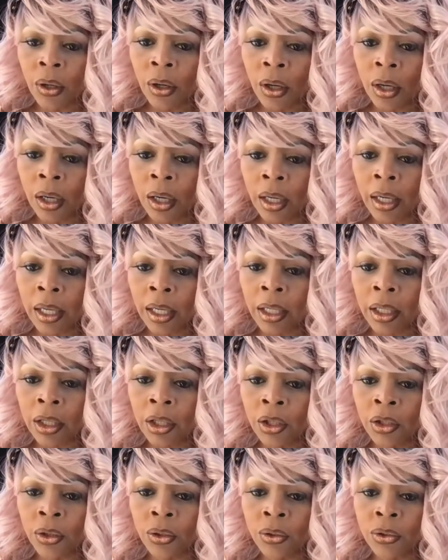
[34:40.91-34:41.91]
are a
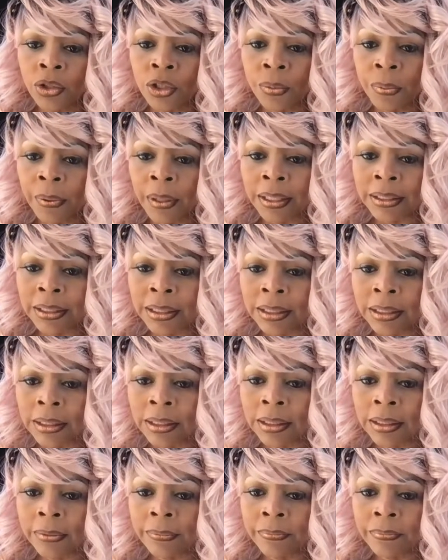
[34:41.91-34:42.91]
huge
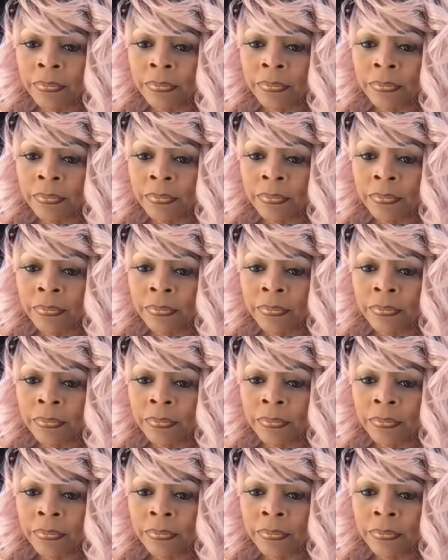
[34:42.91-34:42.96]
presence